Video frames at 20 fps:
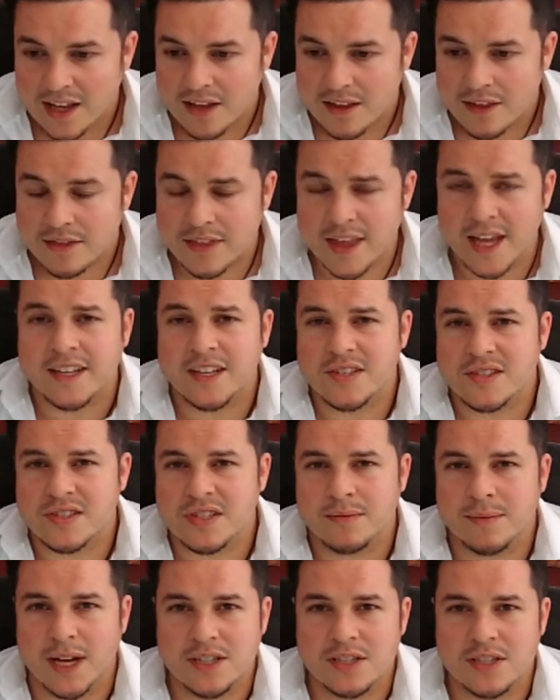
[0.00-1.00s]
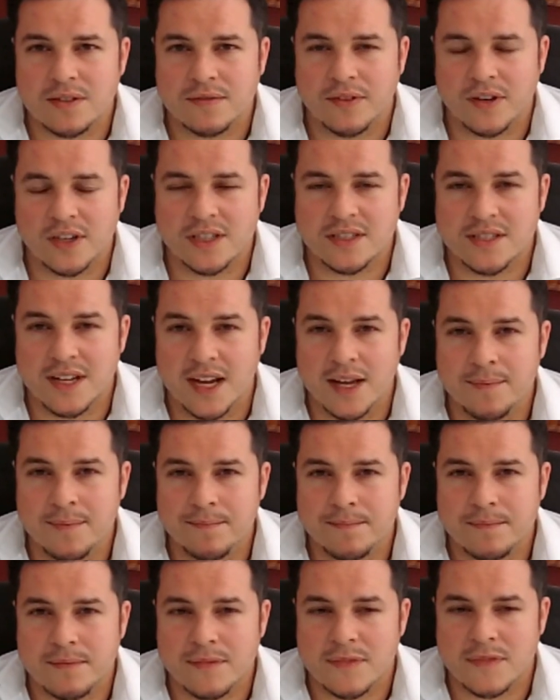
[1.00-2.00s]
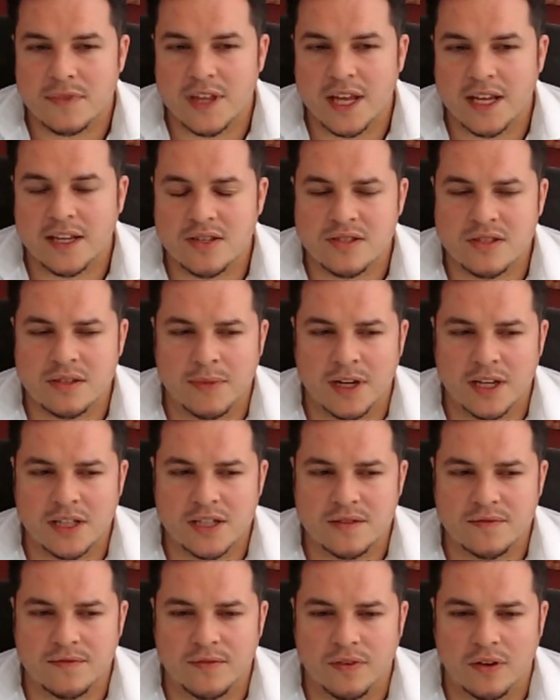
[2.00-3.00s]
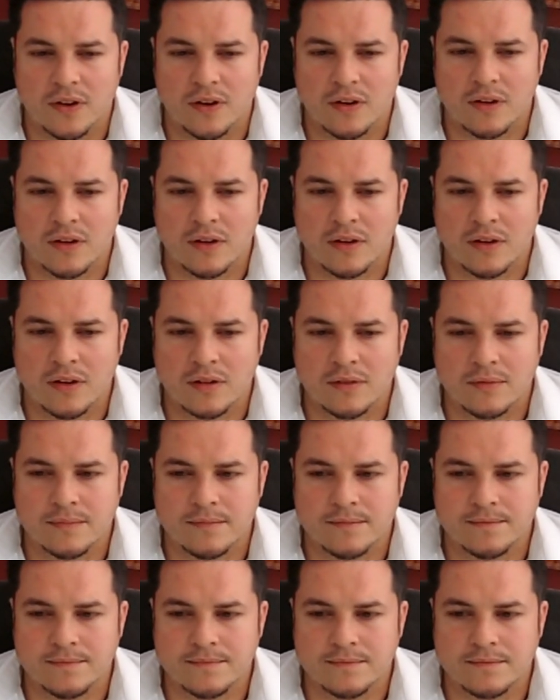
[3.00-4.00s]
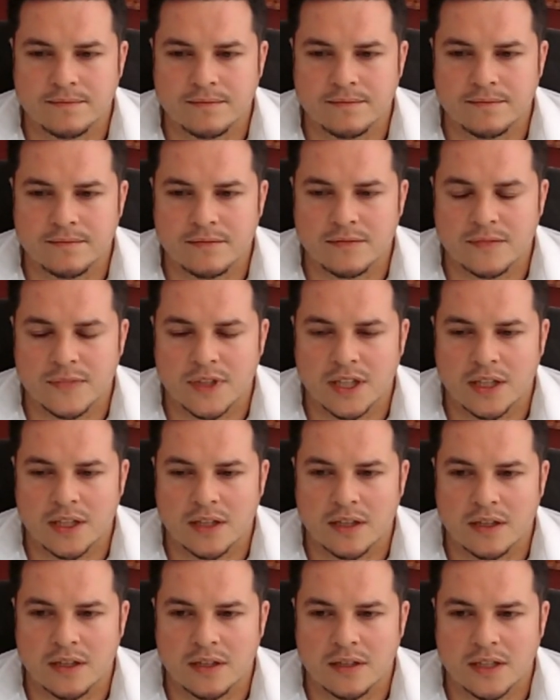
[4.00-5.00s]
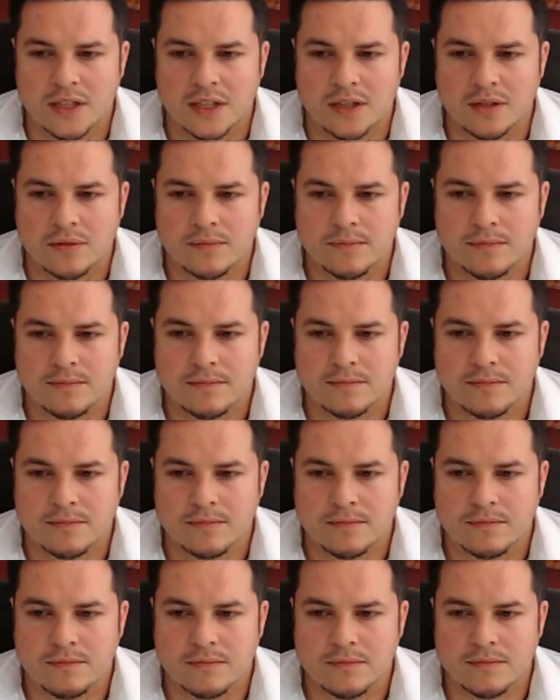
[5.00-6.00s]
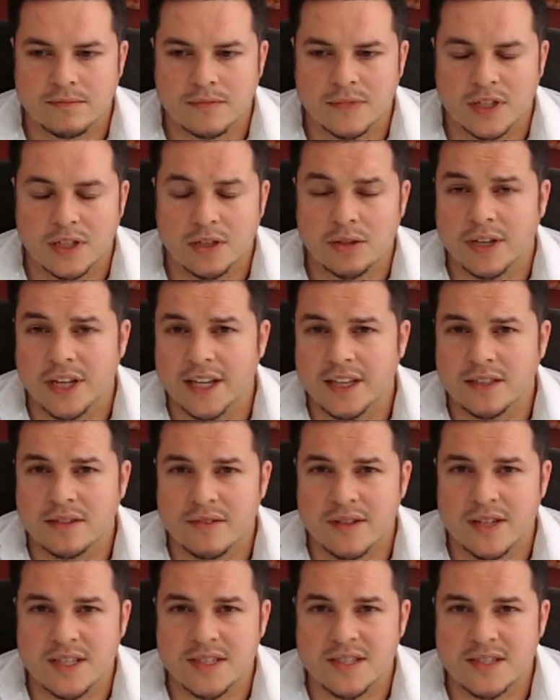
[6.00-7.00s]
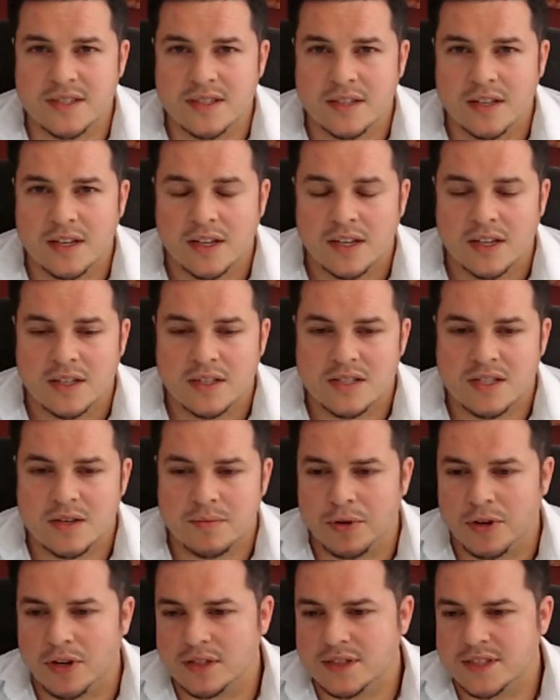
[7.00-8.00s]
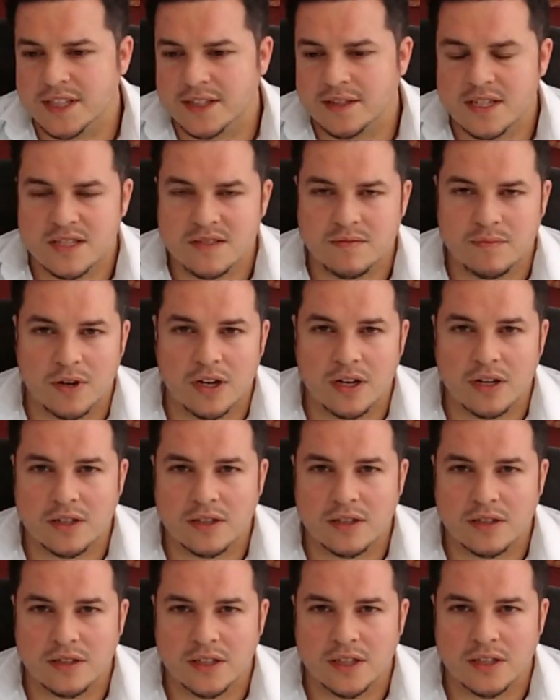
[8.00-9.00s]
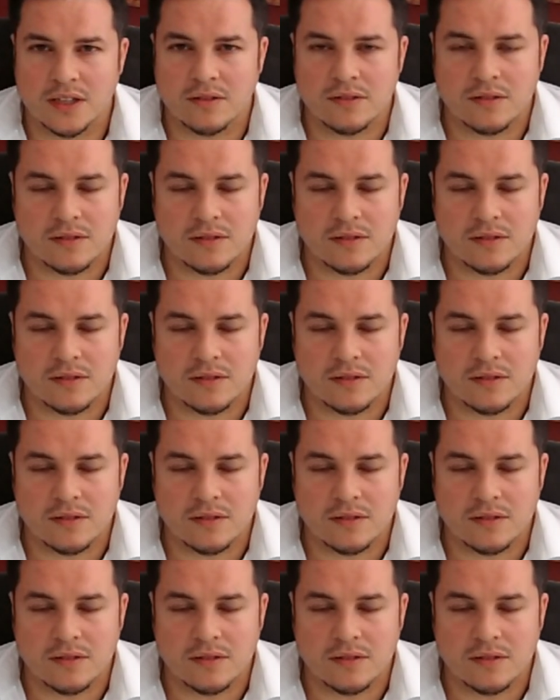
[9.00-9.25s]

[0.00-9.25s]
Thank you so much for your time. Thank you so much for, you know, looking into this, supporting this work, you know.